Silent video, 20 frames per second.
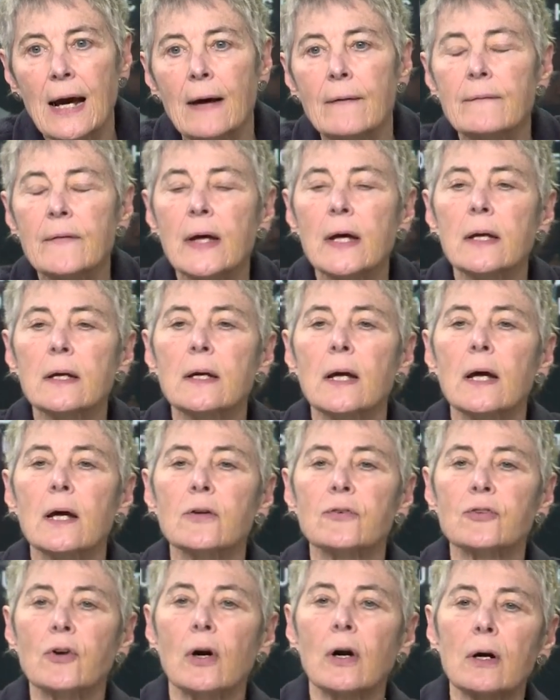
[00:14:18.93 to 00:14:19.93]
And then,
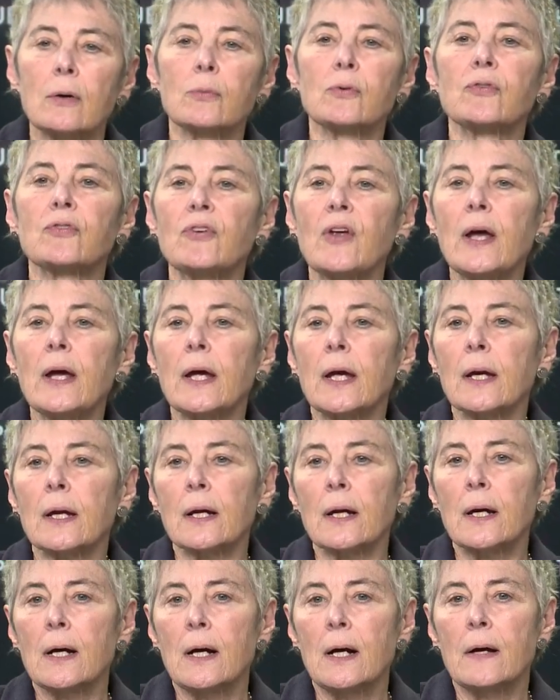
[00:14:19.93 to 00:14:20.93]
as Carl was
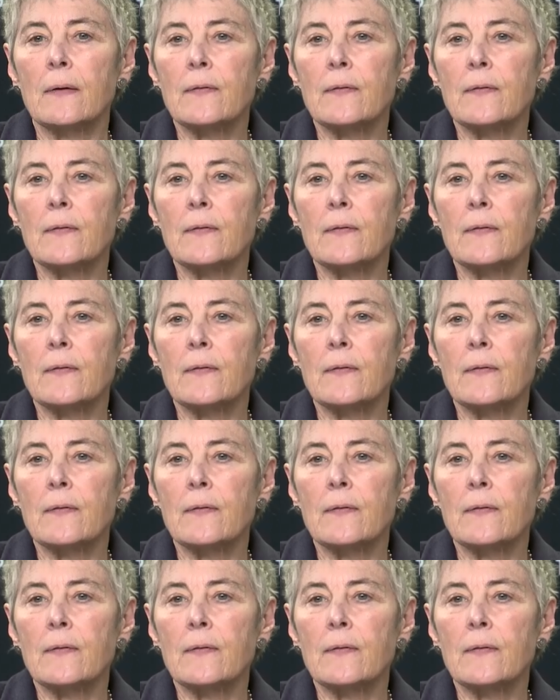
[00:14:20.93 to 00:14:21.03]
saying,